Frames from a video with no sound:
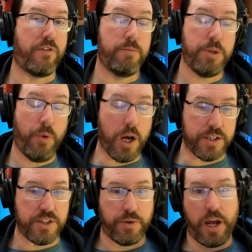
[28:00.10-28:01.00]
at
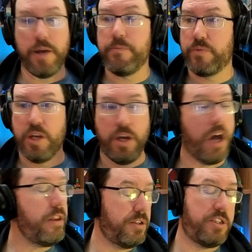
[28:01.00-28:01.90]
once, okay? And
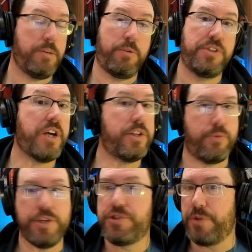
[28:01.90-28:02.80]
there's similar sites.
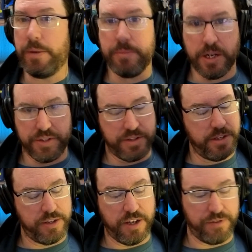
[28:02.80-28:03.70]
Restream does
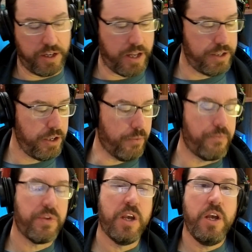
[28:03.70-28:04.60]
stuff like that too.
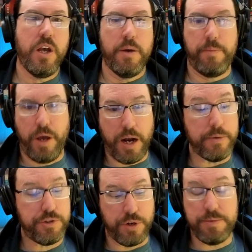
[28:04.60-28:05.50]
And I would
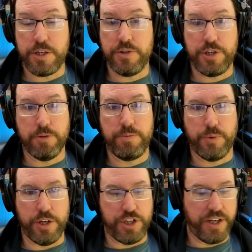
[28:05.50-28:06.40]
stream to YouTube,
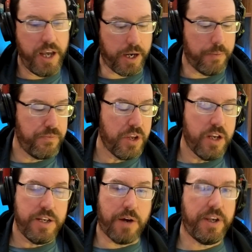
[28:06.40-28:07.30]
Twitch, and Kick.
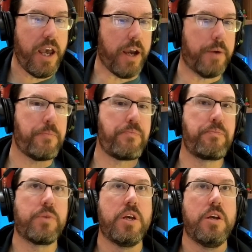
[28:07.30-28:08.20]
Now, Kick
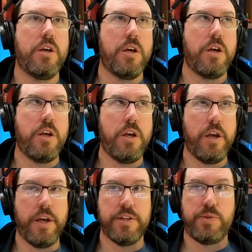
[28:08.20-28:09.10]

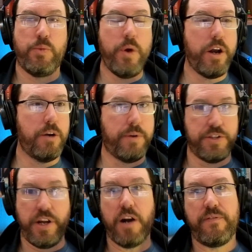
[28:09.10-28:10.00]
is weird because
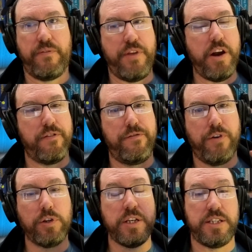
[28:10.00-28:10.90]
they're
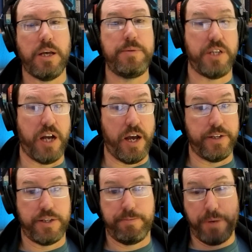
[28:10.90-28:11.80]
fully
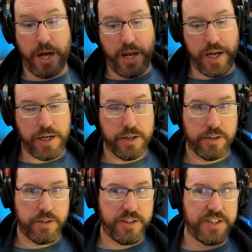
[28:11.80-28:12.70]
subsidized by
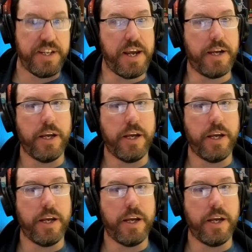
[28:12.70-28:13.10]
Stake,